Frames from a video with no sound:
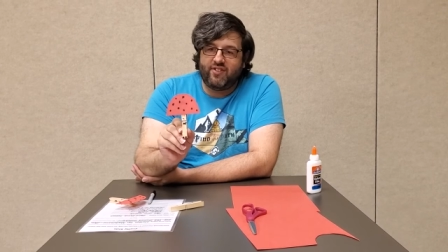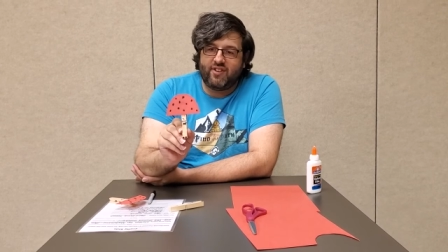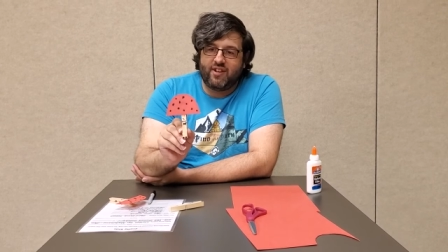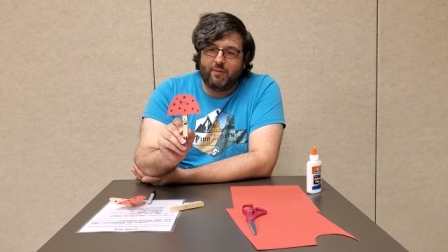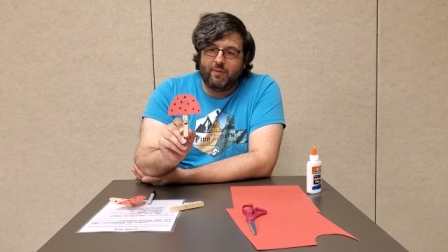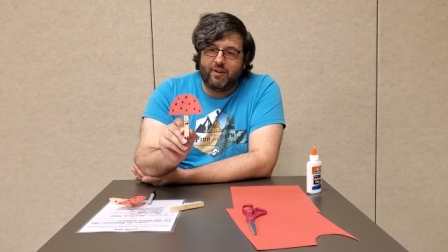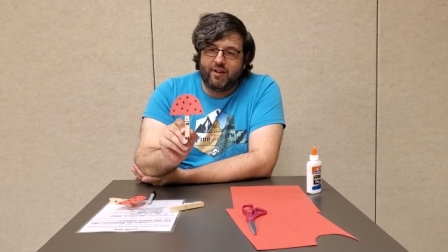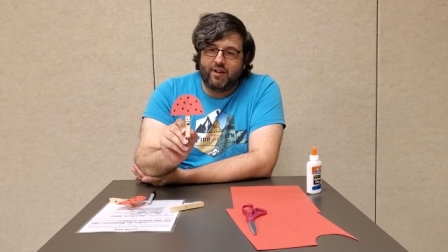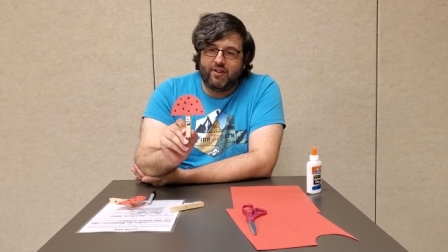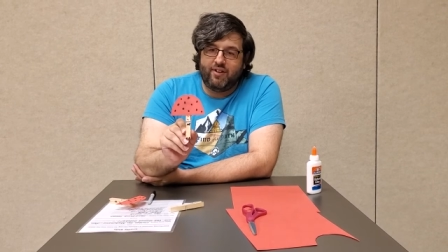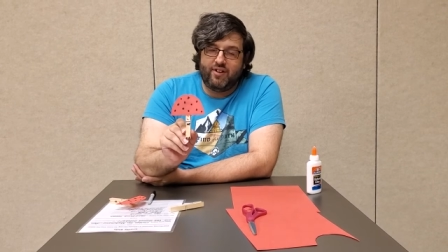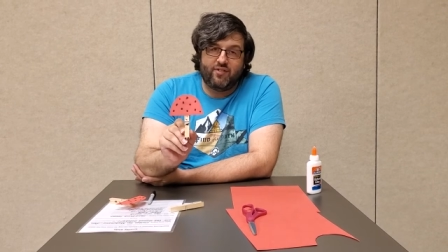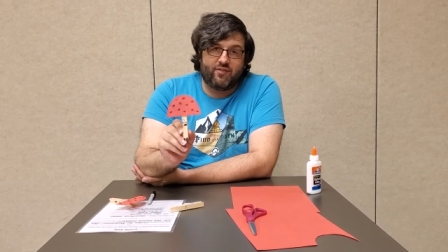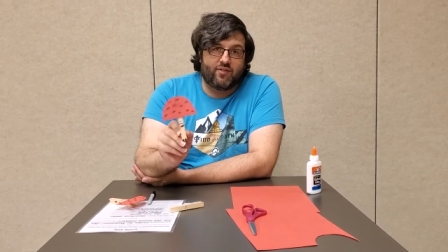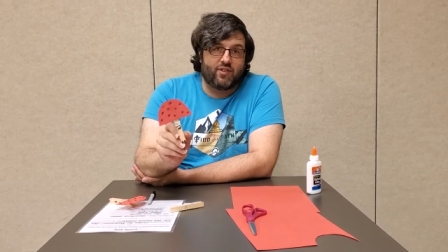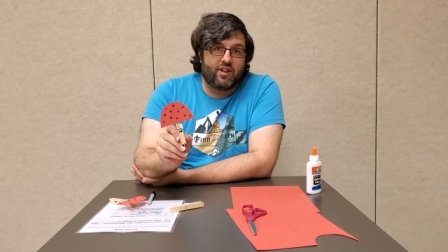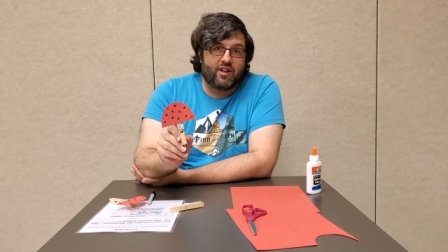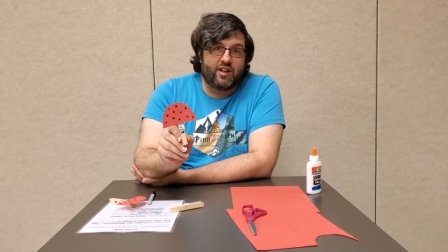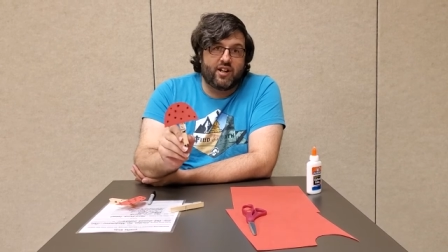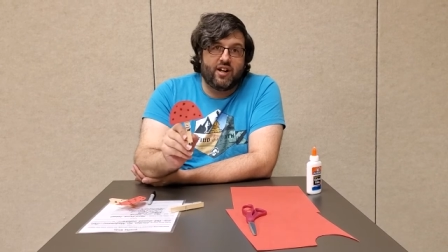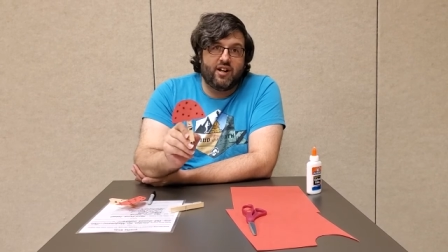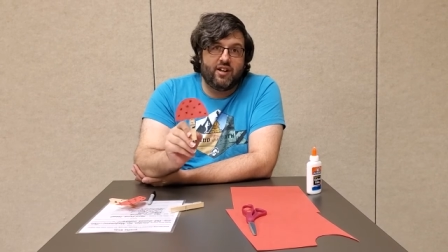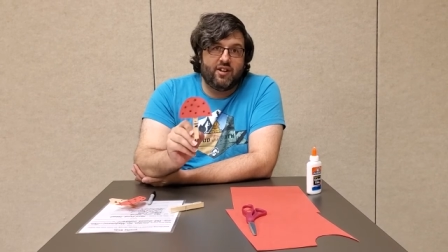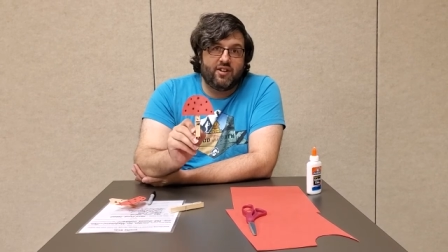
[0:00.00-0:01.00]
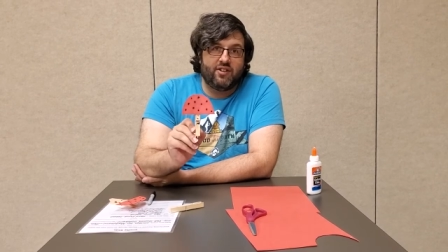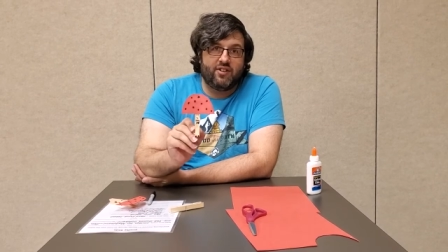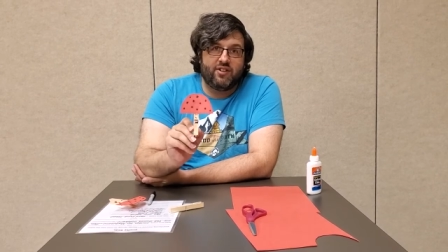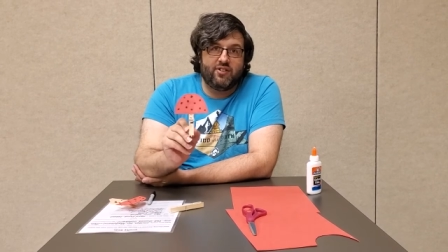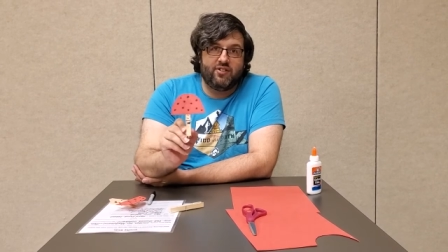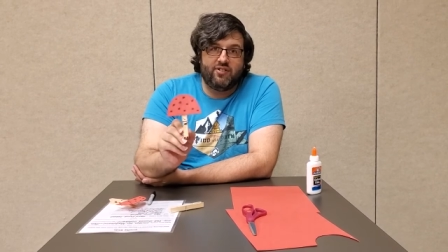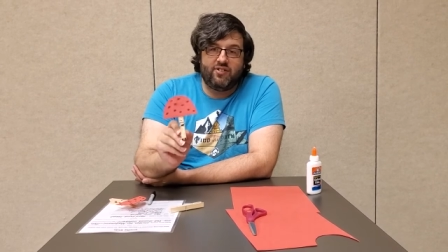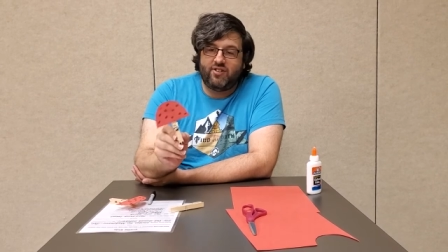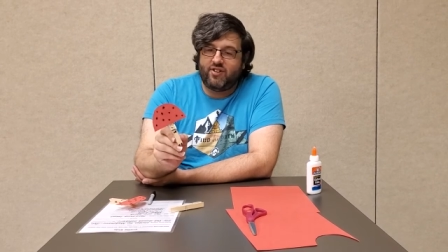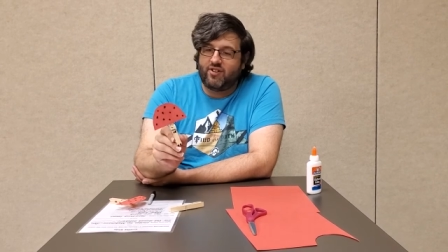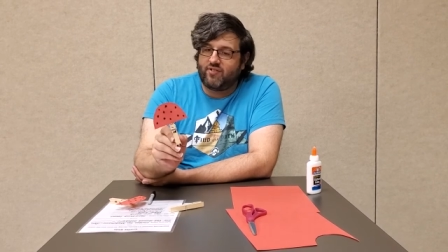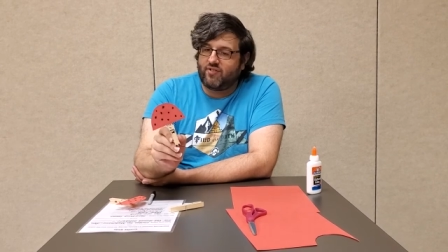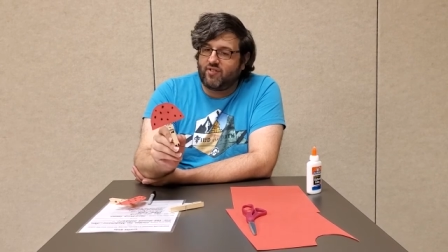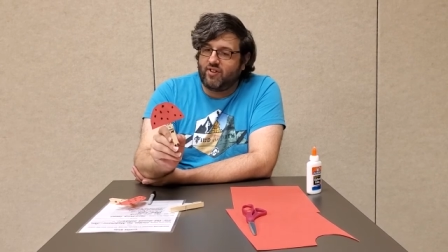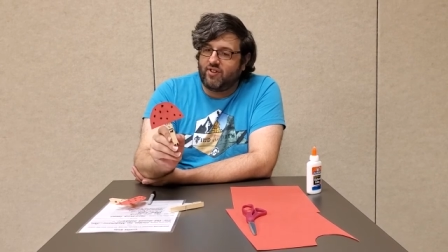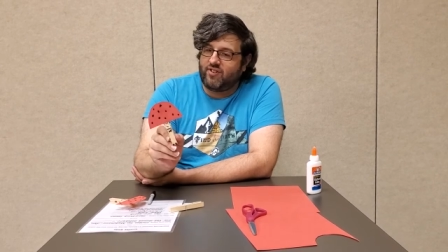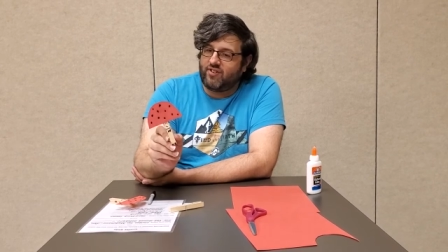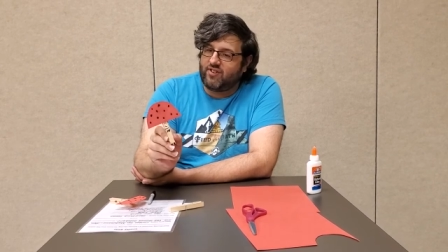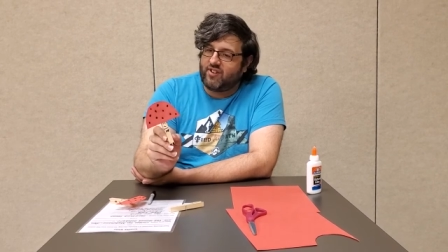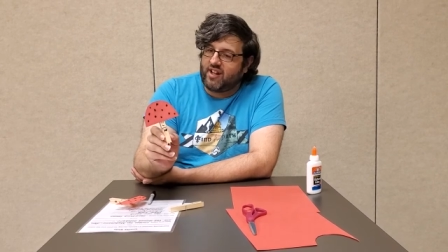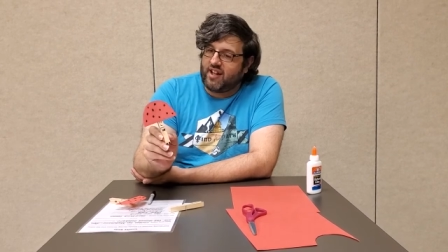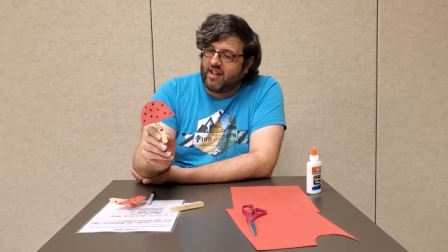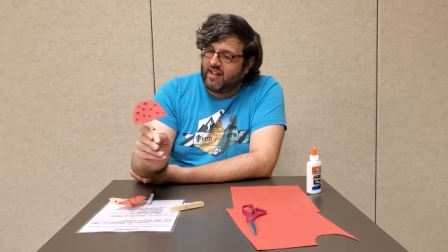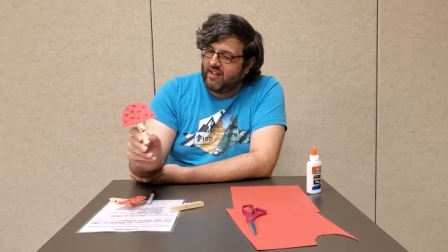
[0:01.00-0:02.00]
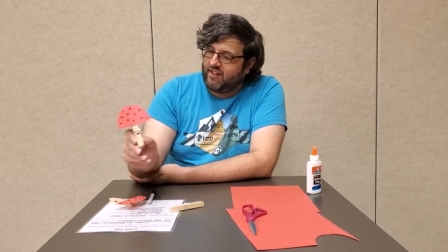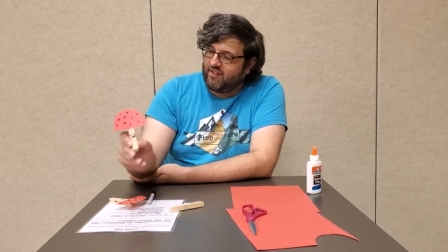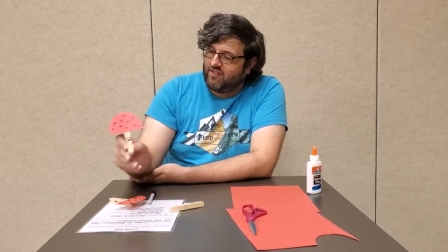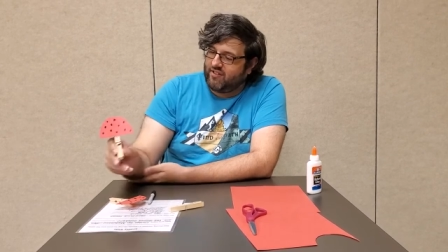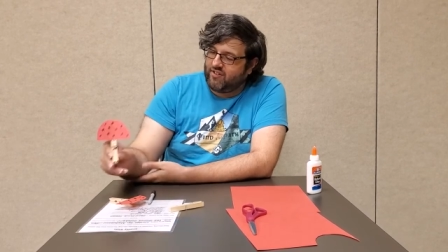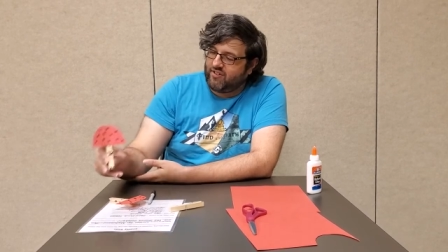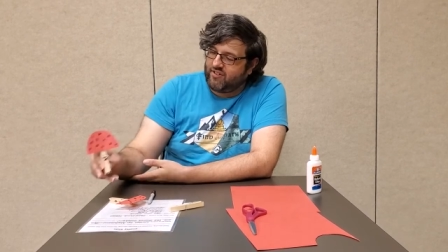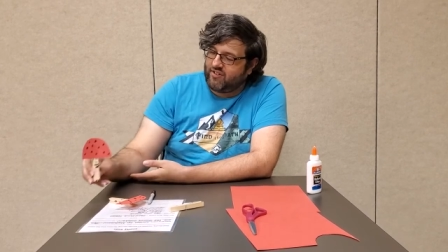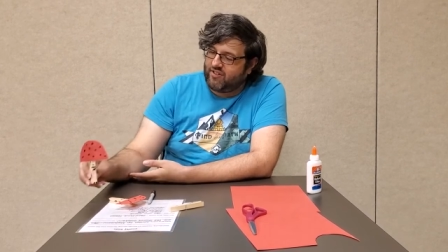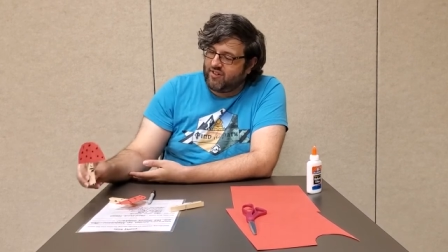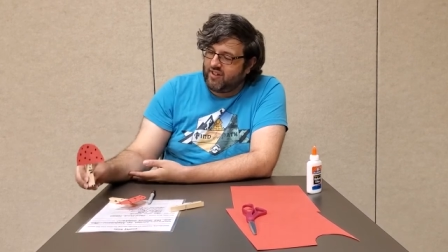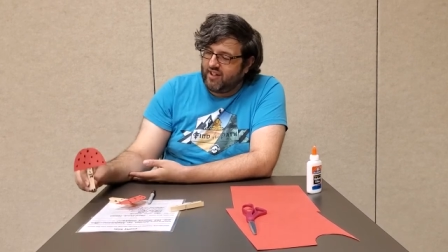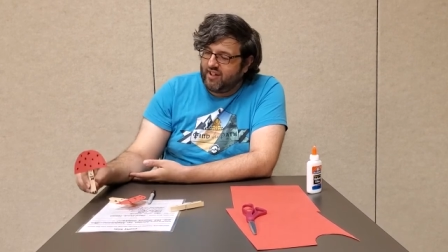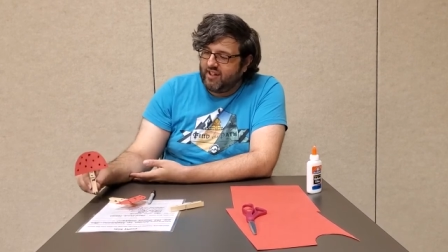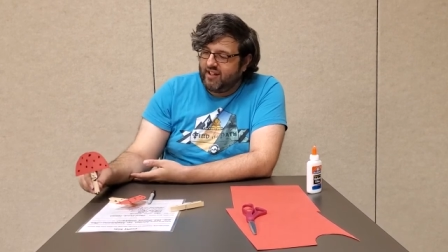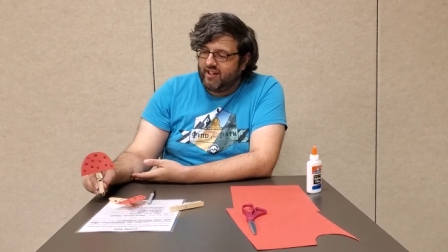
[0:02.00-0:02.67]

I mean, different colors, different styles.